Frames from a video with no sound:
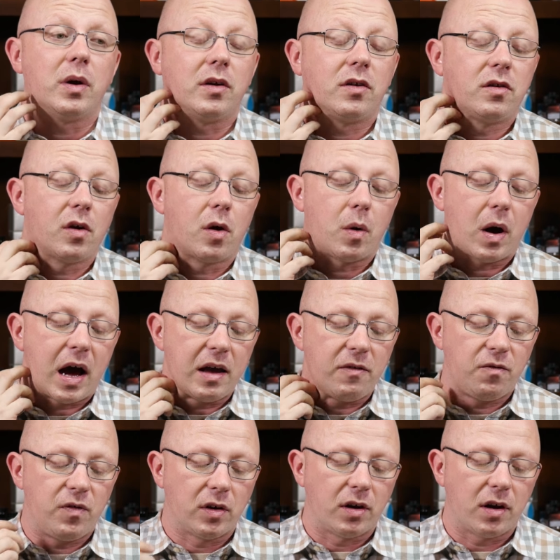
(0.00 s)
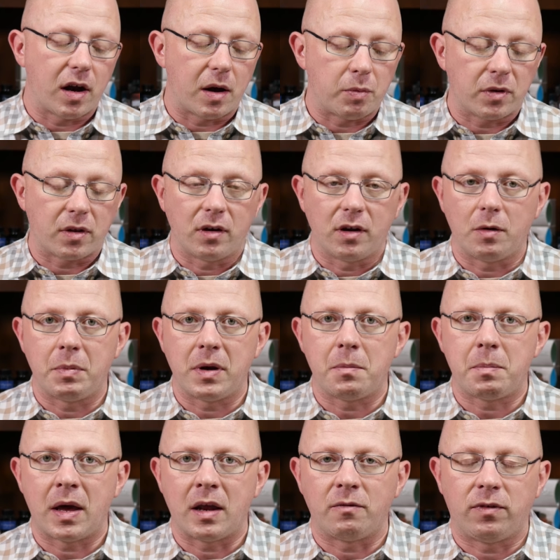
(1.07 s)
So I filled it up with a little bit of
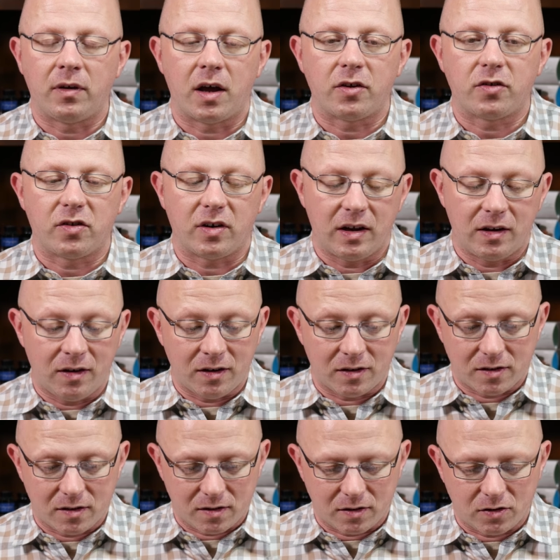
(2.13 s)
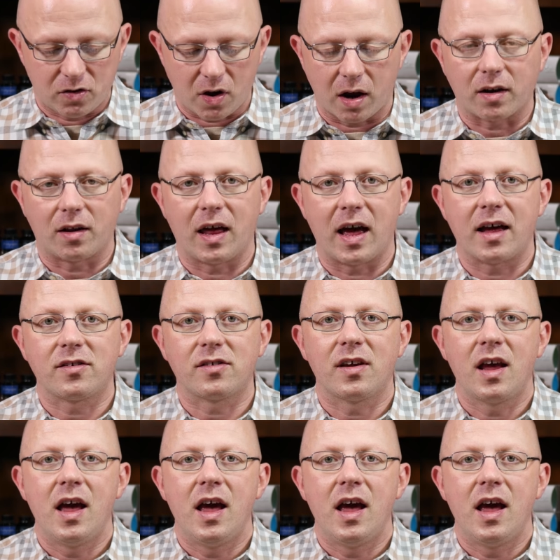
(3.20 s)
pen flush in this shot glass,